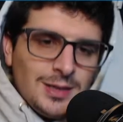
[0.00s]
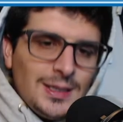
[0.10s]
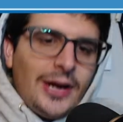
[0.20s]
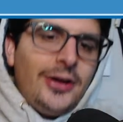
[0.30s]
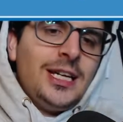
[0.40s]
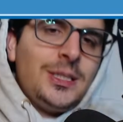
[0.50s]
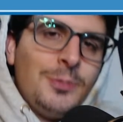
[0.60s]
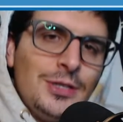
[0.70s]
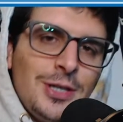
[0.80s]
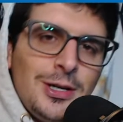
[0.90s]
hilarious,
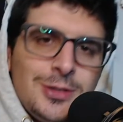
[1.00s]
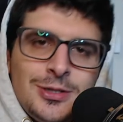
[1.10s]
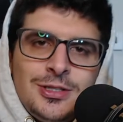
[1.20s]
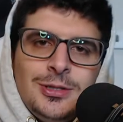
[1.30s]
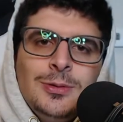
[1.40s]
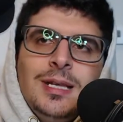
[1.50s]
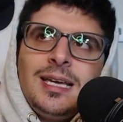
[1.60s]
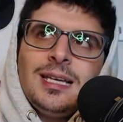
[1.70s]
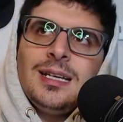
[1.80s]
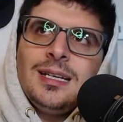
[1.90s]
but it's also just
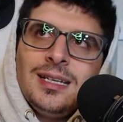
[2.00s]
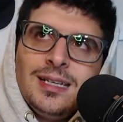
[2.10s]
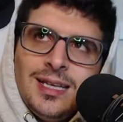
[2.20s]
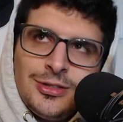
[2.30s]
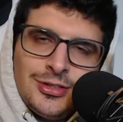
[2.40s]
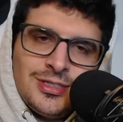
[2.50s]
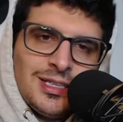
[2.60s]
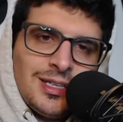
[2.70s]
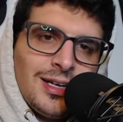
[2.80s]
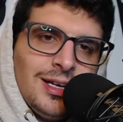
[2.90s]
unique and
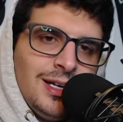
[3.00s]
interesting.